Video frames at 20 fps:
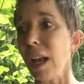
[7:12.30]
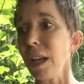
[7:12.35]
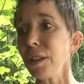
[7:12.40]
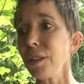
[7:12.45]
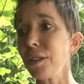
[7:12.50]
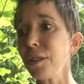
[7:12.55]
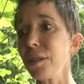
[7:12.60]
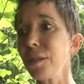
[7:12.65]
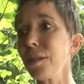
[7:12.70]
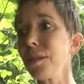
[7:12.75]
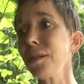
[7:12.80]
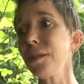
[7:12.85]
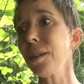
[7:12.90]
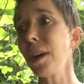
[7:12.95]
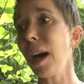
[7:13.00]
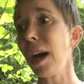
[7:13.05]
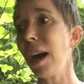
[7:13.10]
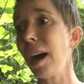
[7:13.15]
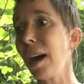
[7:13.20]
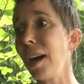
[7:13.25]
you
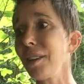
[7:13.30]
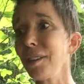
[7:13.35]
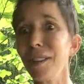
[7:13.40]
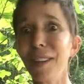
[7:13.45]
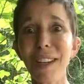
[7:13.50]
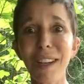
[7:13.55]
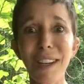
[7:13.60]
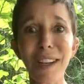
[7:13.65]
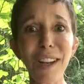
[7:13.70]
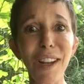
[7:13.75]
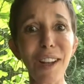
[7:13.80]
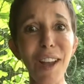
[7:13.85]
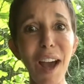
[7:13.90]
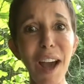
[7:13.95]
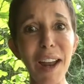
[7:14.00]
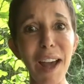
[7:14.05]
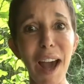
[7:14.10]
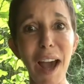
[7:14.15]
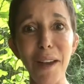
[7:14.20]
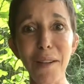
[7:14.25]
can get a
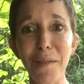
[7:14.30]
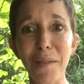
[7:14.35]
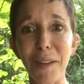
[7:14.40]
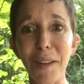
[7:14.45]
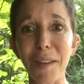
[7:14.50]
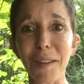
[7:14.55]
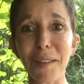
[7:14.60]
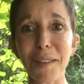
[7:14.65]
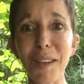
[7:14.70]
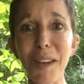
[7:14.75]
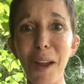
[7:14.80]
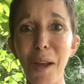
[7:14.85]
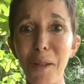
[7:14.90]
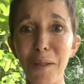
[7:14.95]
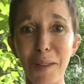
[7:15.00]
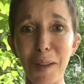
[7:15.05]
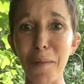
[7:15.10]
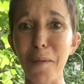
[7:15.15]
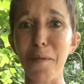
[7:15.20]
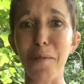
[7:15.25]
lot out of these. You know,
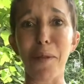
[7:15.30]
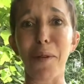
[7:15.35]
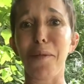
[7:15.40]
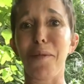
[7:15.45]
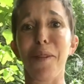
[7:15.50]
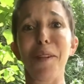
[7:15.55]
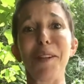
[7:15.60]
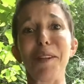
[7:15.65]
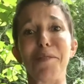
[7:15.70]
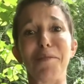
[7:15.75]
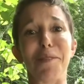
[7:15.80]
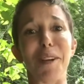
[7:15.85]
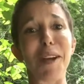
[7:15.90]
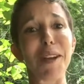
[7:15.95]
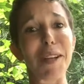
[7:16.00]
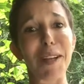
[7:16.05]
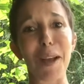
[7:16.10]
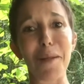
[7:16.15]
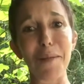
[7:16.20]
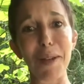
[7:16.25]
some of them are really
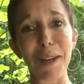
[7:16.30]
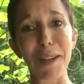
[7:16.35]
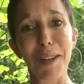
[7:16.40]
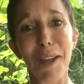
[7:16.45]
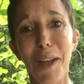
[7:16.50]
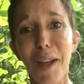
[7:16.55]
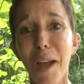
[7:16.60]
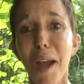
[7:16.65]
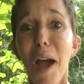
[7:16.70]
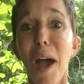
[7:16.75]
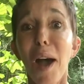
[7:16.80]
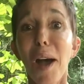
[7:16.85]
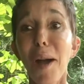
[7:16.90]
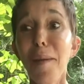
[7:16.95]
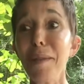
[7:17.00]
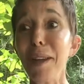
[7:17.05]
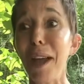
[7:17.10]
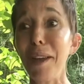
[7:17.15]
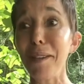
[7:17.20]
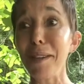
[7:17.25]
funny. I mean,
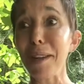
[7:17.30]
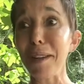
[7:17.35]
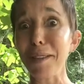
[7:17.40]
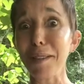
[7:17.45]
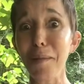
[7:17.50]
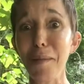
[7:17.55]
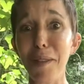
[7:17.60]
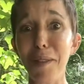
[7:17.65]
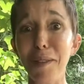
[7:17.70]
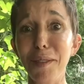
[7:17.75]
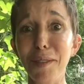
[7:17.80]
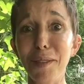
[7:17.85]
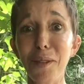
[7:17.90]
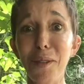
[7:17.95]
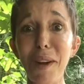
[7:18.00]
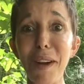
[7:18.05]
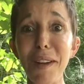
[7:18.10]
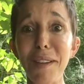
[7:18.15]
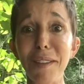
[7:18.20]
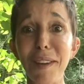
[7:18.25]
I think some of the
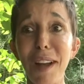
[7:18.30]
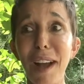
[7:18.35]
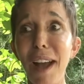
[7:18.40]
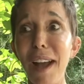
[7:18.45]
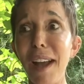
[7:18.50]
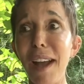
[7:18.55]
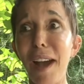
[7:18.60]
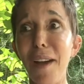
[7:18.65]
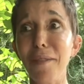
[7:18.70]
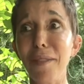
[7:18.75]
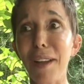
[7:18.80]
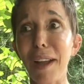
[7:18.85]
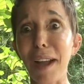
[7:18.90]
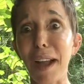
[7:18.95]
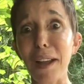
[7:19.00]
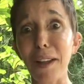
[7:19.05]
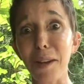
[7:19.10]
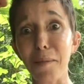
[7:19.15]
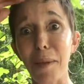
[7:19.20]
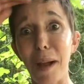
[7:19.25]
stories that I have, like,
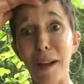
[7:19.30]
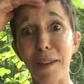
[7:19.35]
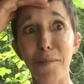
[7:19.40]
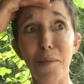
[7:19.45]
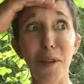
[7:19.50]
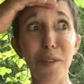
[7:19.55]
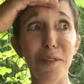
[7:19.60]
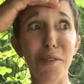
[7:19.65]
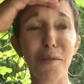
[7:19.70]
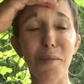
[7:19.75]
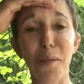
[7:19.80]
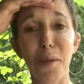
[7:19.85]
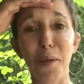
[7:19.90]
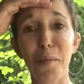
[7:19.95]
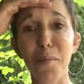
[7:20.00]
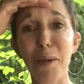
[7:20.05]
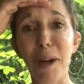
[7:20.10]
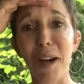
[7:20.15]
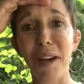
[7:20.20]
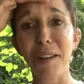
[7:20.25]
I look back, most of them are
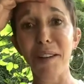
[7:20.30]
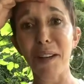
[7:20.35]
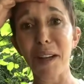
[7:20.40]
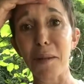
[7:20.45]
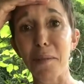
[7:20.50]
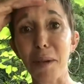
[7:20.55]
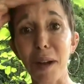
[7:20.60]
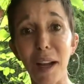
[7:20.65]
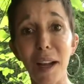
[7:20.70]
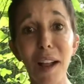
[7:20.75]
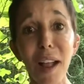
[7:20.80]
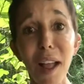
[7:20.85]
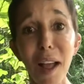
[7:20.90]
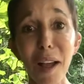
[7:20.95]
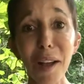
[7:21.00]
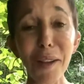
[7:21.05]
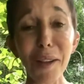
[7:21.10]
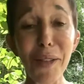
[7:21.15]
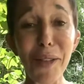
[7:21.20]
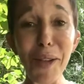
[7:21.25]
embarrassing, but
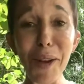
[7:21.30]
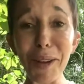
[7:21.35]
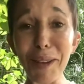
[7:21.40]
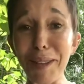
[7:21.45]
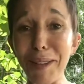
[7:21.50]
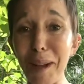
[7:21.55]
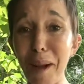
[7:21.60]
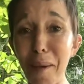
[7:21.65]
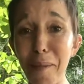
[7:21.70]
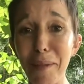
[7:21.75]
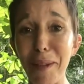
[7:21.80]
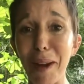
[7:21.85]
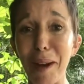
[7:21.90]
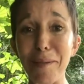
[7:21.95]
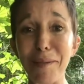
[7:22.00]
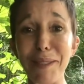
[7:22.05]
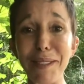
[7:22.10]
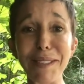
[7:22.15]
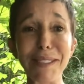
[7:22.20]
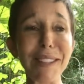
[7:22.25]
there's some that
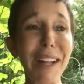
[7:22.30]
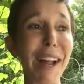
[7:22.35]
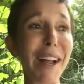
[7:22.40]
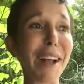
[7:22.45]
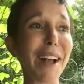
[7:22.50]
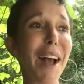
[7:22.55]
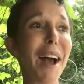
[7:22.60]
I'm just like,